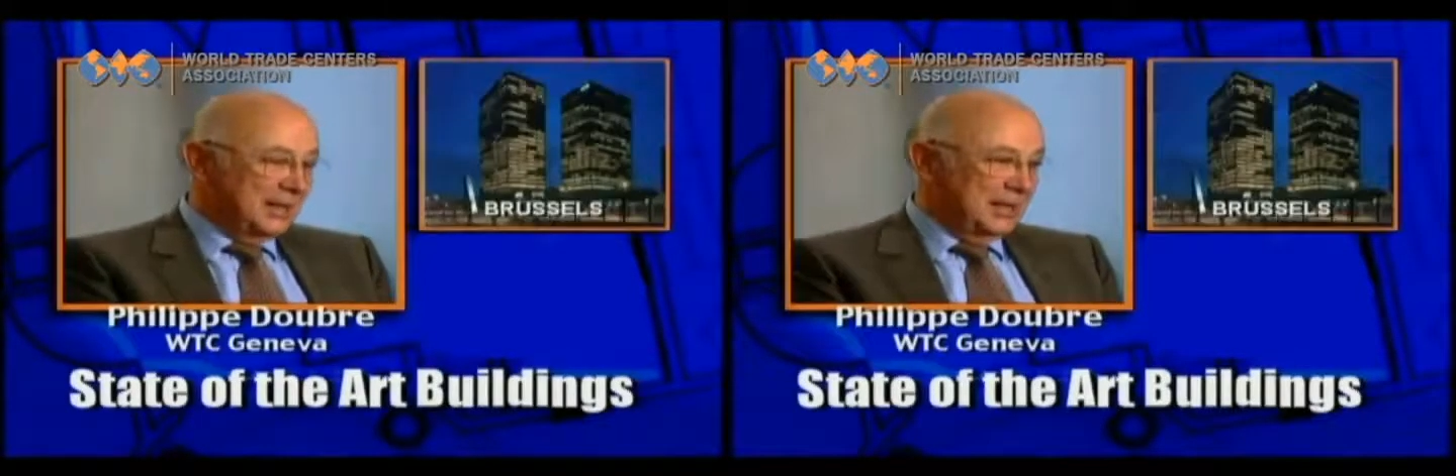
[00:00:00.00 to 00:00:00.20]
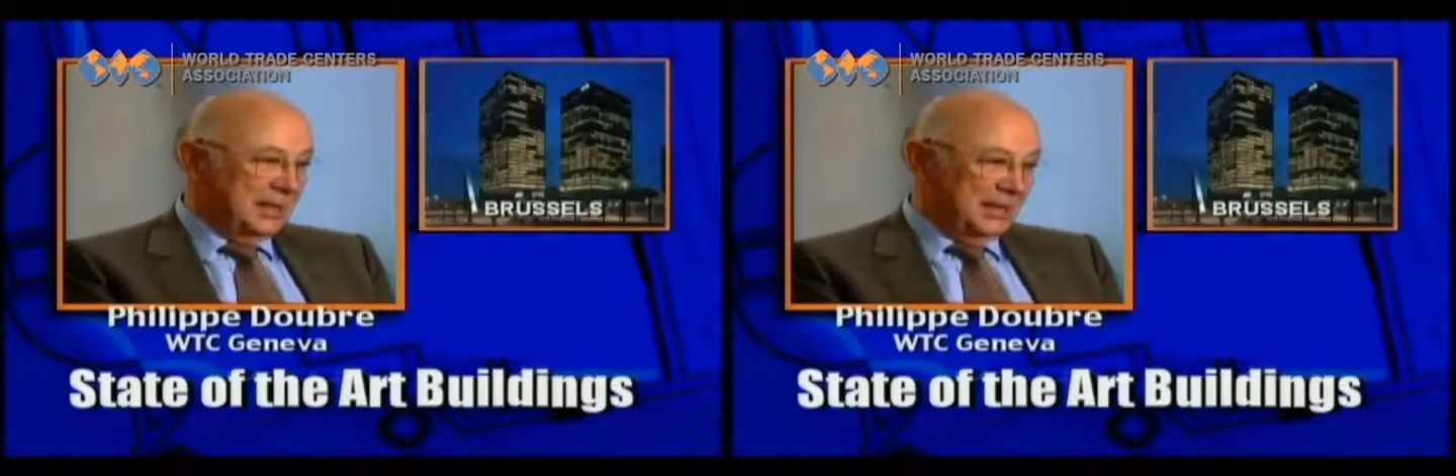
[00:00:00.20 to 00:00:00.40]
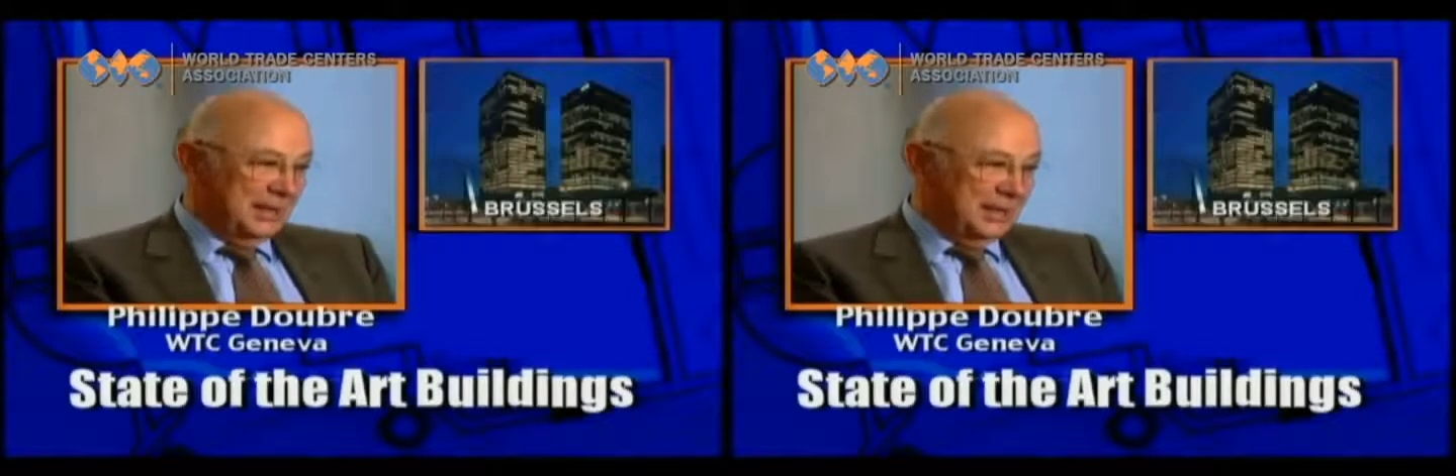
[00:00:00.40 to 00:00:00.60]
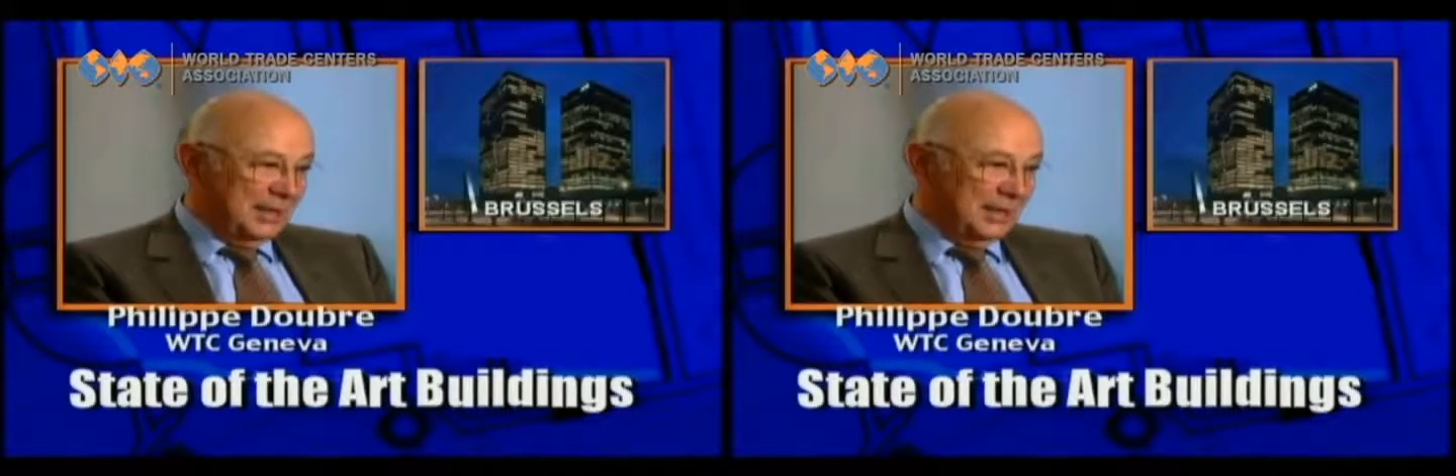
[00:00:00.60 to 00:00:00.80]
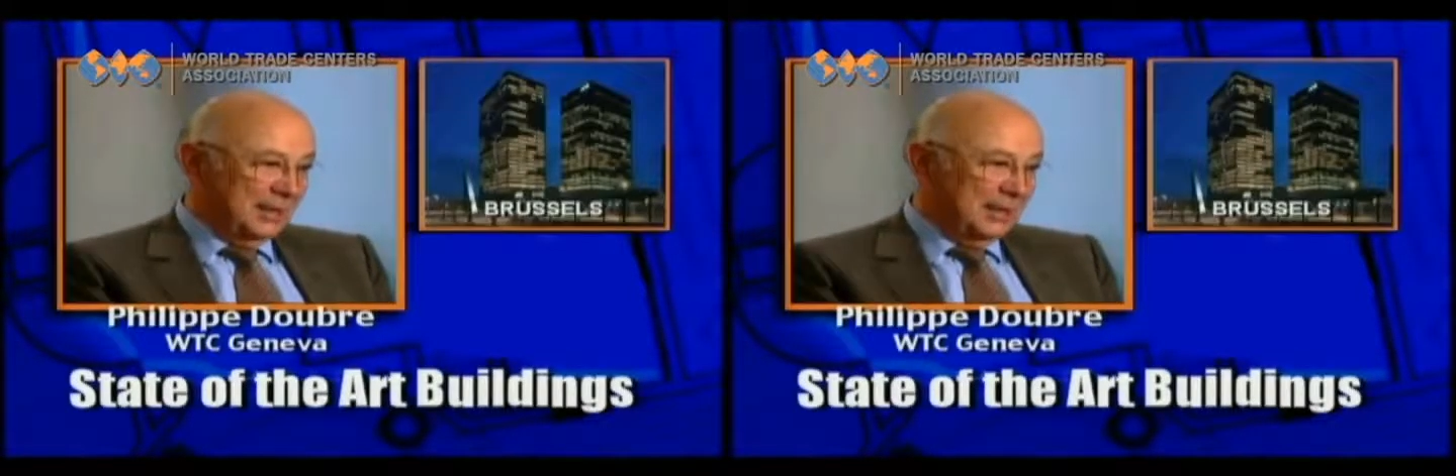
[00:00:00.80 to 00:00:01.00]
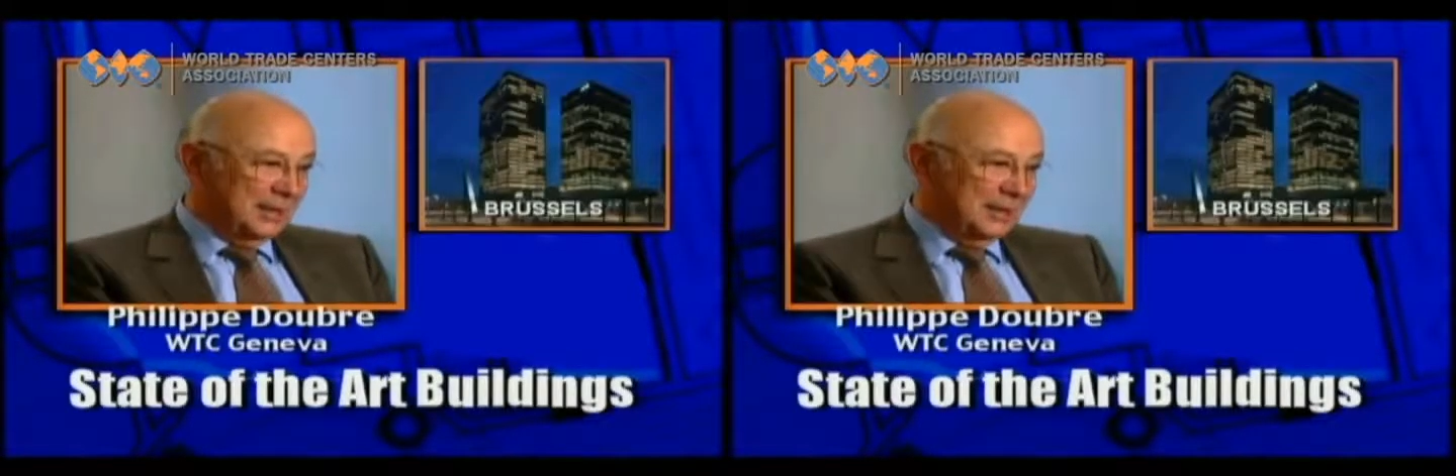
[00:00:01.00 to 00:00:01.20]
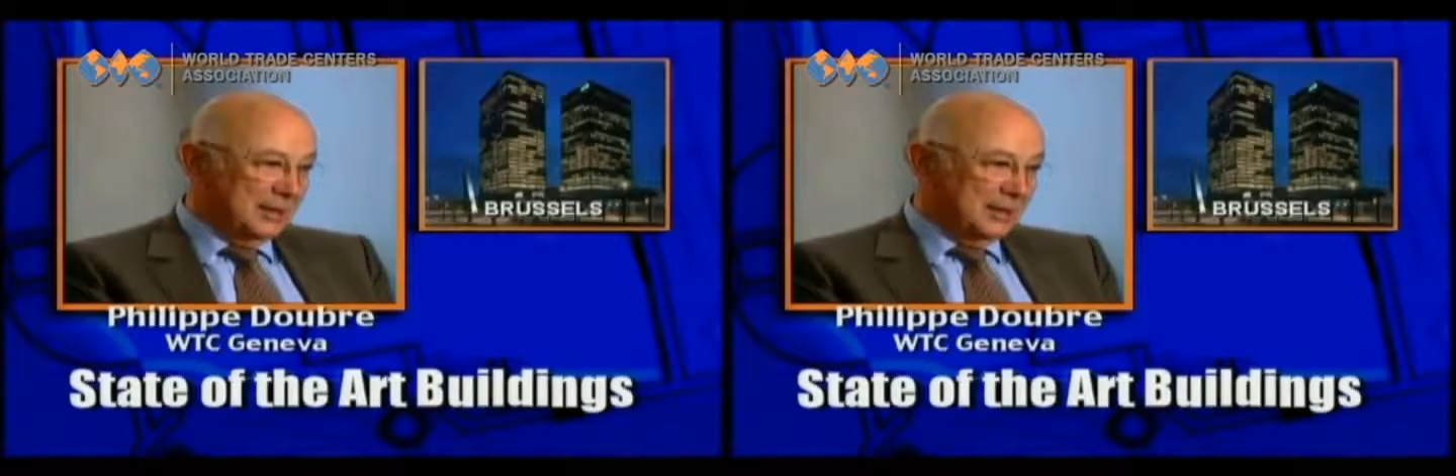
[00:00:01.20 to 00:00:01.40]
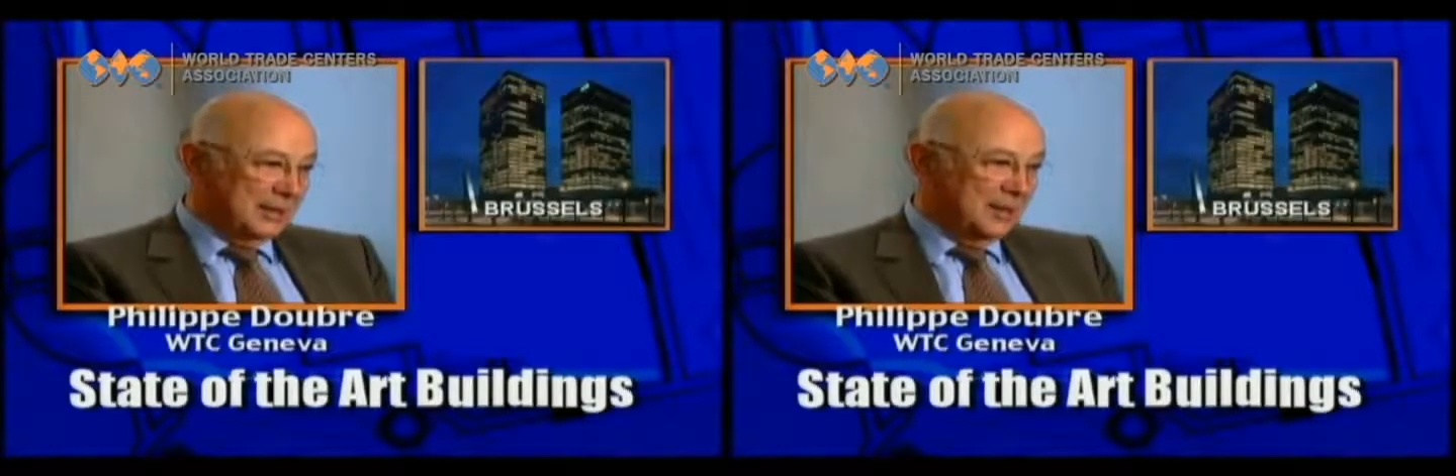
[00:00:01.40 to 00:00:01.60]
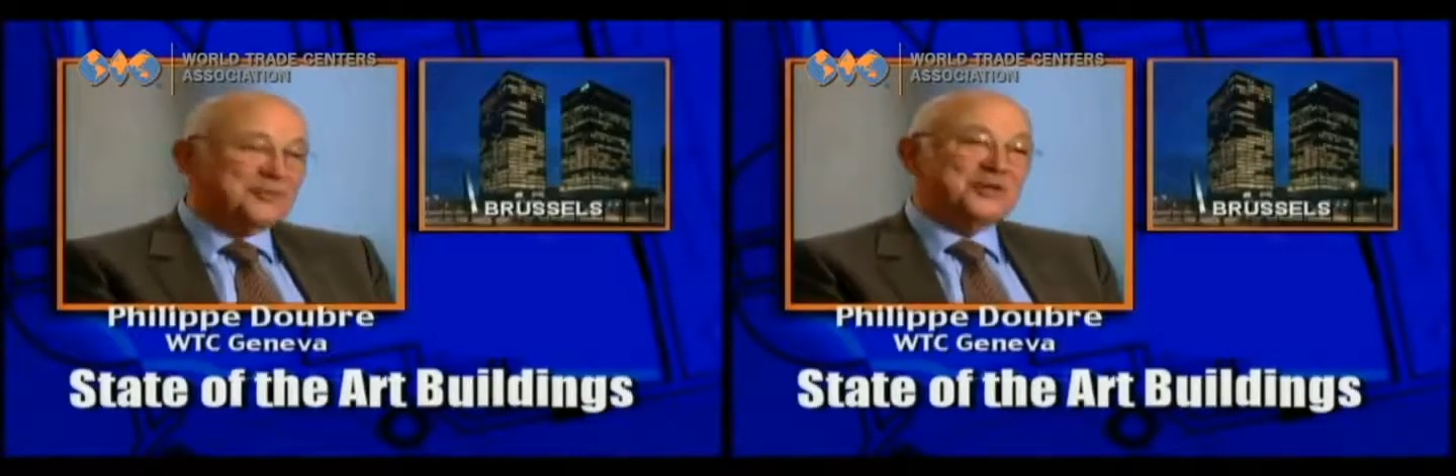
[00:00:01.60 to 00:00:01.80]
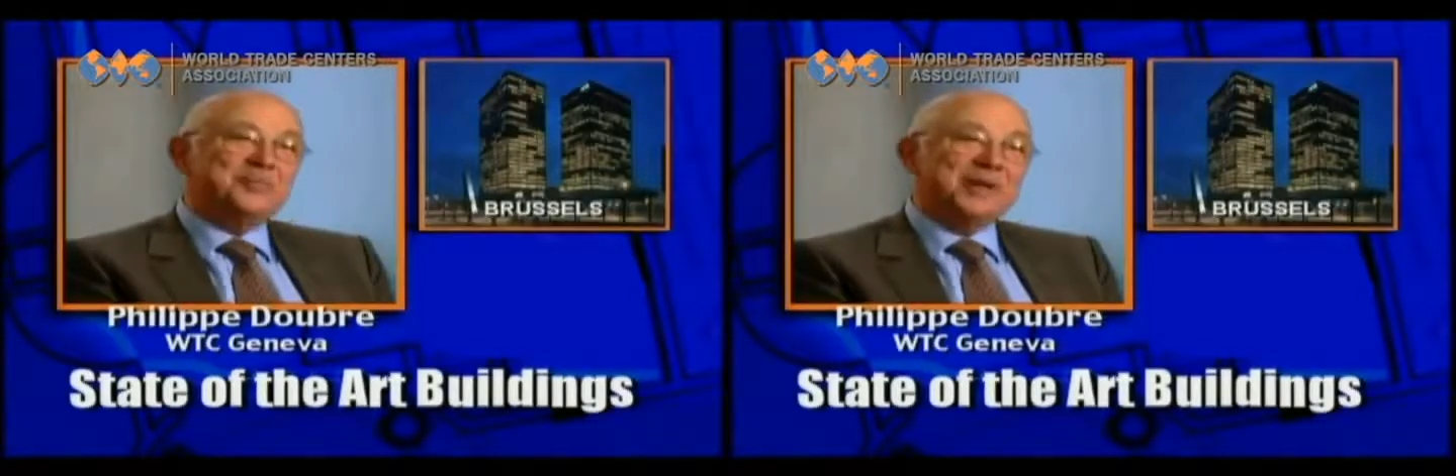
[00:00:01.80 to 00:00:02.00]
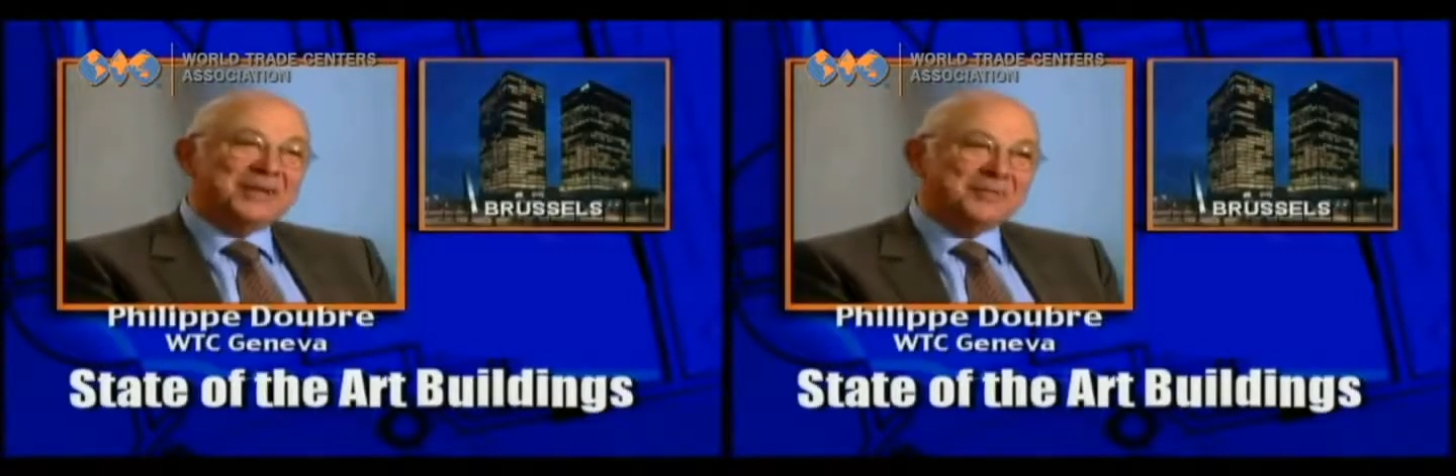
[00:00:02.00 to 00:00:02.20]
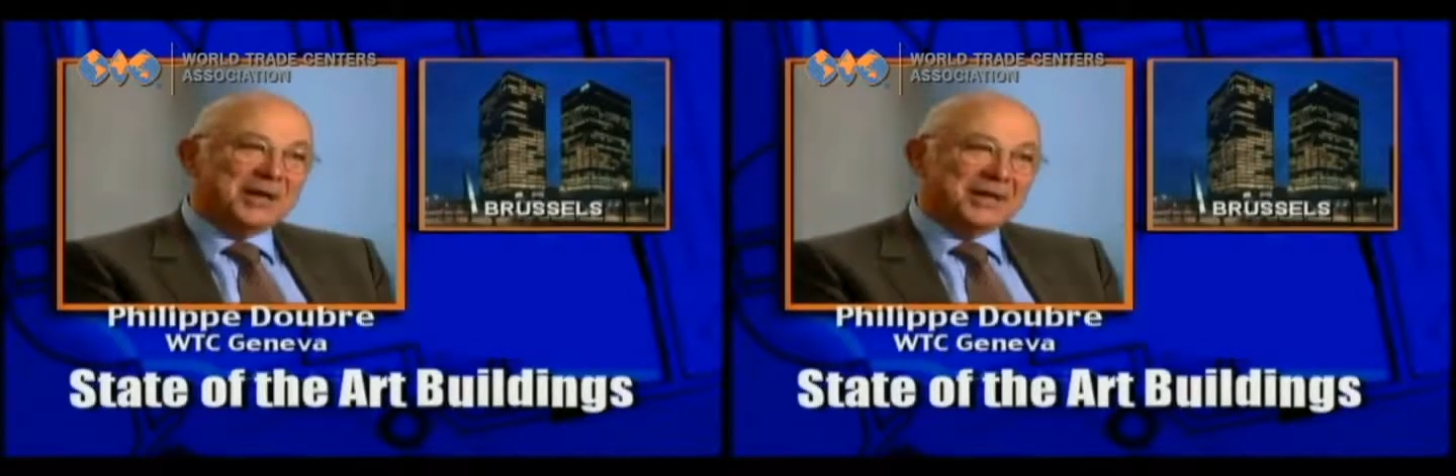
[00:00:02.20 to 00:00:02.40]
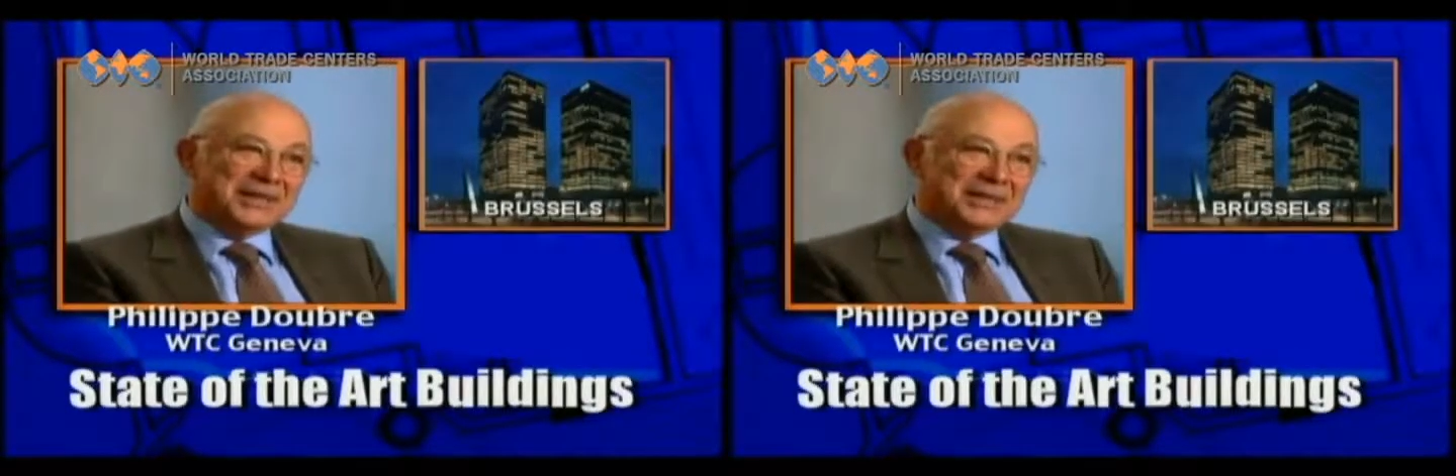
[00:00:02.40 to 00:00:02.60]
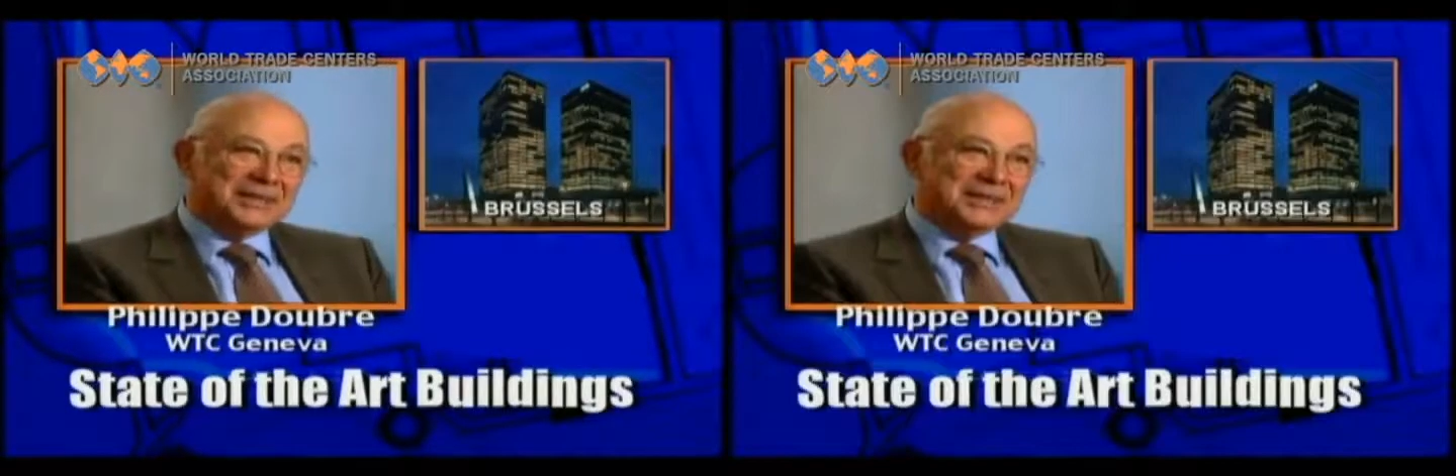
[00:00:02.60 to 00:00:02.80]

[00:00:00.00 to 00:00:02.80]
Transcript: in the uh, office building market.